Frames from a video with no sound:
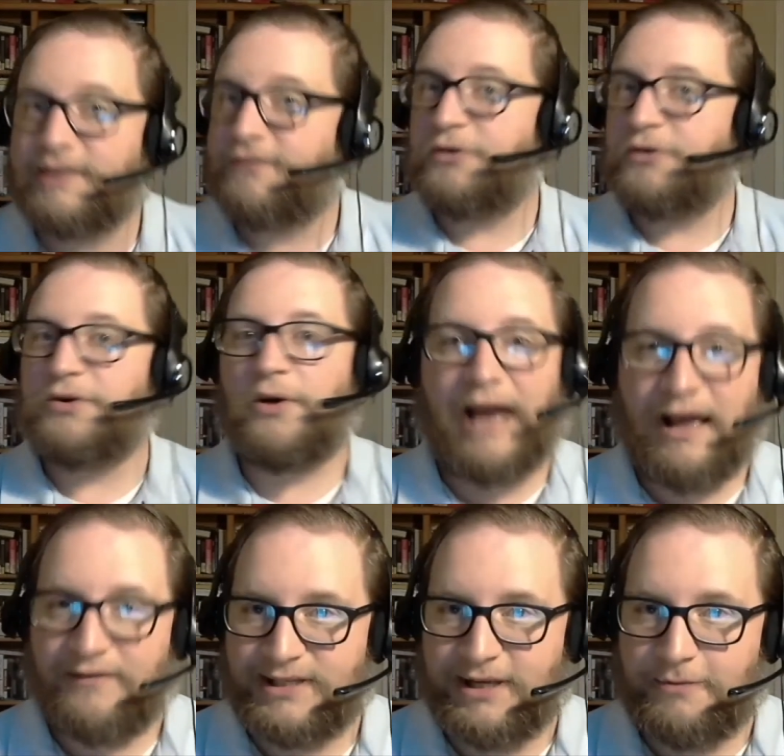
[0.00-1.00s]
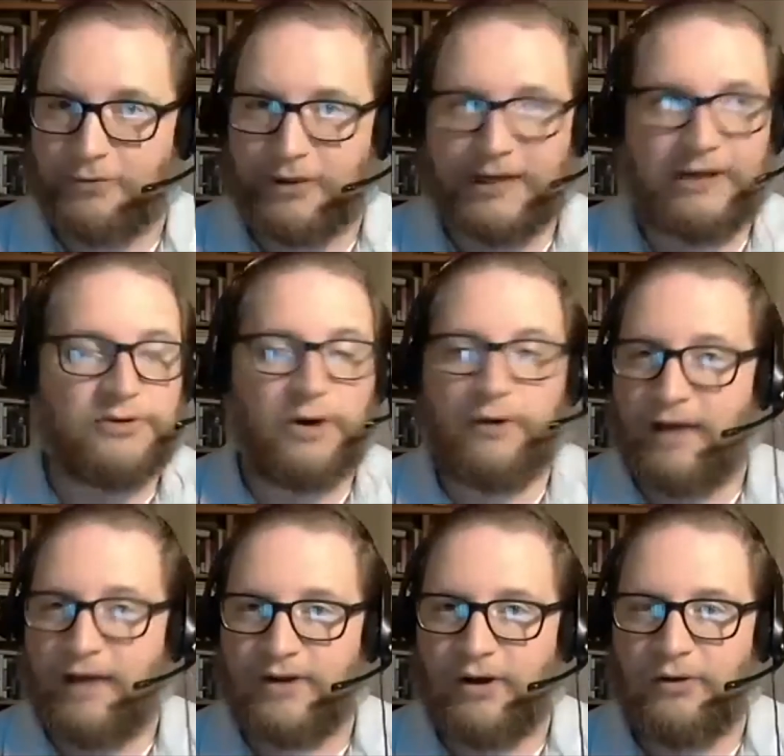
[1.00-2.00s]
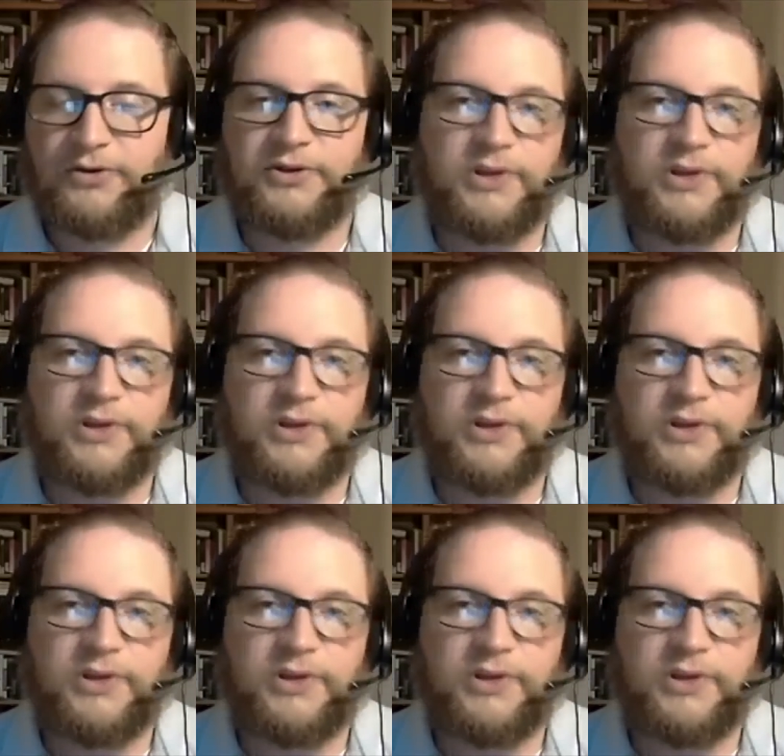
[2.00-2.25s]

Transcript: if you don't have a temple and you don't have an altar.